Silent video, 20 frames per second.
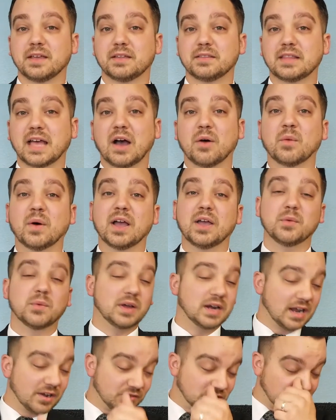That way,
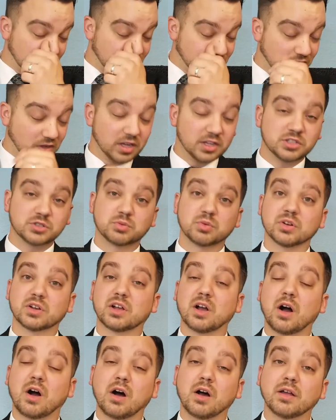whenever the floods were
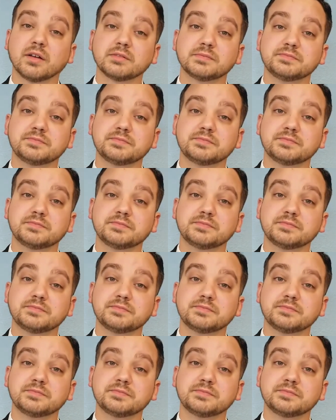gone,